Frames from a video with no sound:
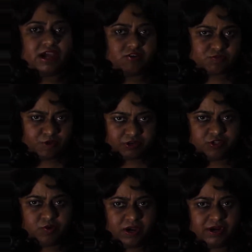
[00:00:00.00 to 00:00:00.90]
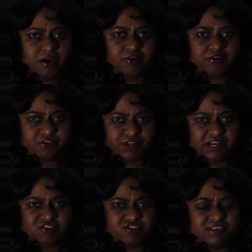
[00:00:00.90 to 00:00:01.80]
how smart you are, how good your
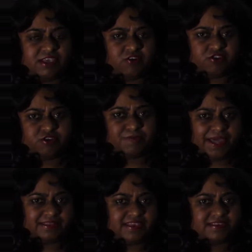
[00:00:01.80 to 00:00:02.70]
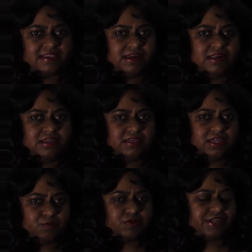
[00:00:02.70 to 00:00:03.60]
English is, how good your math is,
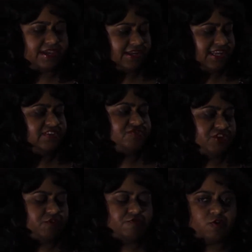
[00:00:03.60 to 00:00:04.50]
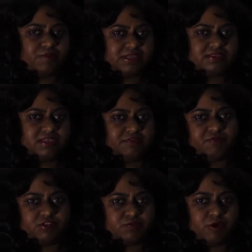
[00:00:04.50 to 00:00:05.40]
it would take at least 3 to 4 months, even
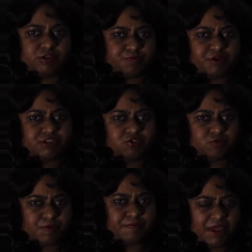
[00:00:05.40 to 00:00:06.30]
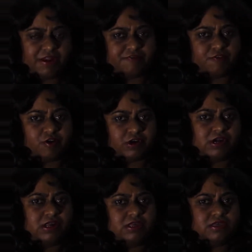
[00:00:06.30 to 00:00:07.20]
for the smartest person, to prepare for
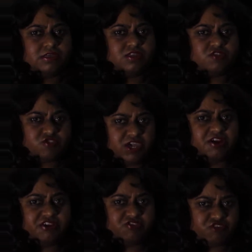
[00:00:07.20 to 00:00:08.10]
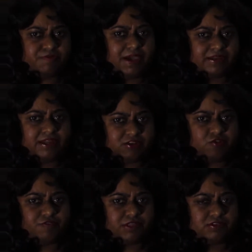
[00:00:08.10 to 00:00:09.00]
GRE, GMAT, and
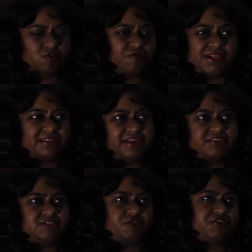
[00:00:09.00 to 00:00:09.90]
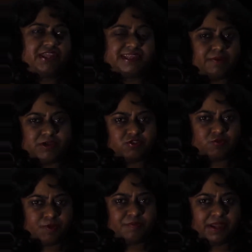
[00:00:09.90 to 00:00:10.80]
TOEFL. TOEFL, there is not really that much
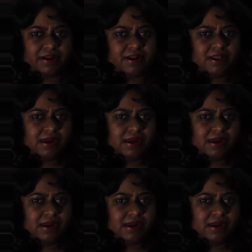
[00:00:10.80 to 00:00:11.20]
to prepare.